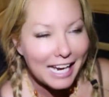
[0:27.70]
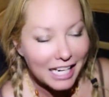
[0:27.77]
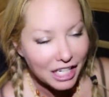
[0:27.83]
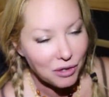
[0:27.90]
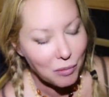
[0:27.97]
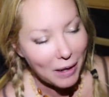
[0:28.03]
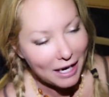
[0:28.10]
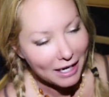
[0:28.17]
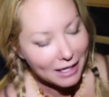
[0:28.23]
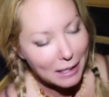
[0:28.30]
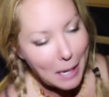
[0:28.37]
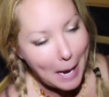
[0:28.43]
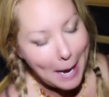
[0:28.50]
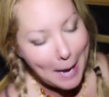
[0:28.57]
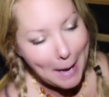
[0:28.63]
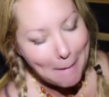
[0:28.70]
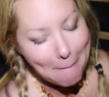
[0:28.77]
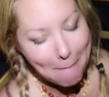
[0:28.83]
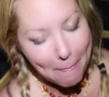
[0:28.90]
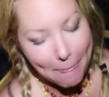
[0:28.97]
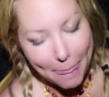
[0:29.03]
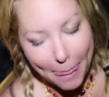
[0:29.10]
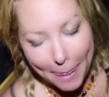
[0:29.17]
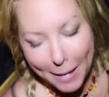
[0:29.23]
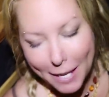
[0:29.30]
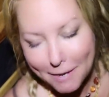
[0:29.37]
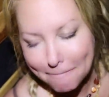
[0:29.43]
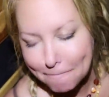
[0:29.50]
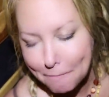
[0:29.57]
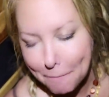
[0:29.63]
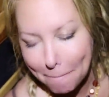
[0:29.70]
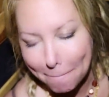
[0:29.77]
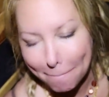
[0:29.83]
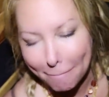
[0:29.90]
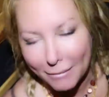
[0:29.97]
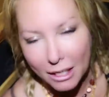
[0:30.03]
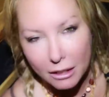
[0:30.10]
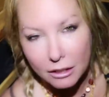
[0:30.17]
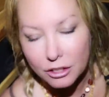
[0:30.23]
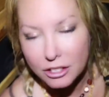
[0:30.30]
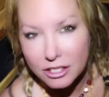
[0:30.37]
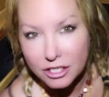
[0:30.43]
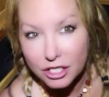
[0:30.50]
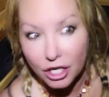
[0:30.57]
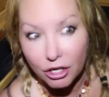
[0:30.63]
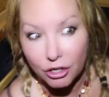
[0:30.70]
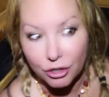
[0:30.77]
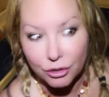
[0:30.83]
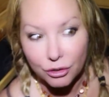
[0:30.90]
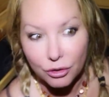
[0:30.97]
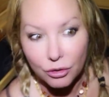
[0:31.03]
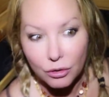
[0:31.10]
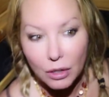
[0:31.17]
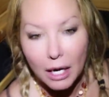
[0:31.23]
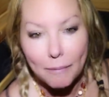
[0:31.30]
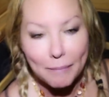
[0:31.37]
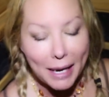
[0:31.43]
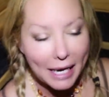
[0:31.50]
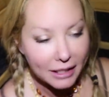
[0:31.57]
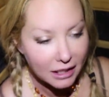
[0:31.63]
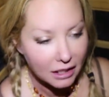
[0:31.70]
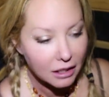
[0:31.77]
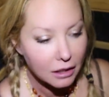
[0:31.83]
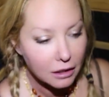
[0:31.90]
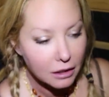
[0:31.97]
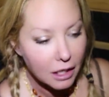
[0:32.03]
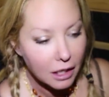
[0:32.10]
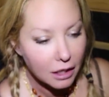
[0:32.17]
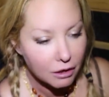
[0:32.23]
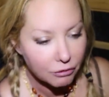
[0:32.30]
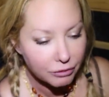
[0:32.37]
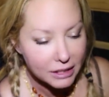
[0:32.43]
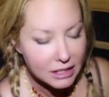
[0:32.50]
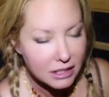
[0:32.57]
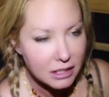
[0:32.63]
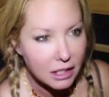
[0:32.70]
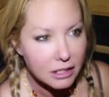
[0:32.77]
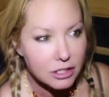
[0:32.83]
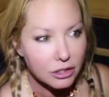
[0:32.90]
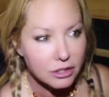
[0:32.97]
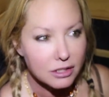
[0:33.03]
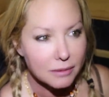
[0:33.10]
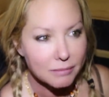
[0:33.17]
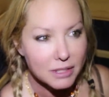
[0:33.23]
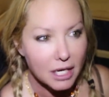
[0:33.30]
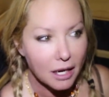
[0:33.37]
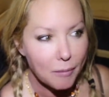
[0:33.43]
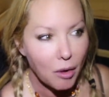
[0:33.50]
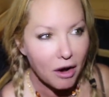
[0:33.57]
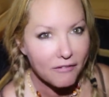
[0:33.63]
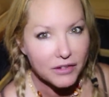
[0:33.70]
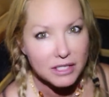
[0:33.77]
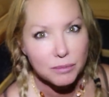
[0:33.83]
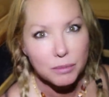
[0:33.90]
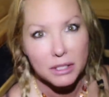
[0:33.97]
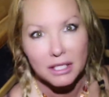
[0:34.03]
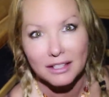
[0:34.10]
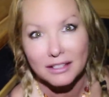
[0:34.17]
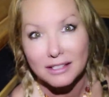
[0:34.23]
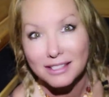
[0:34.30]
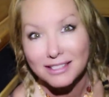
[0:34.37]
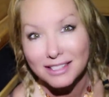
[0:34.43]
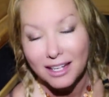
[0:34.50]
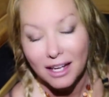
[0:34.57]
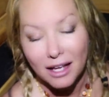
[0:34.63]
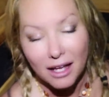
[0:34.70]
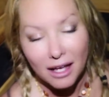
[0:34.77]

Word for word: anyway, um, so I'm back in and the reason I took some time off is because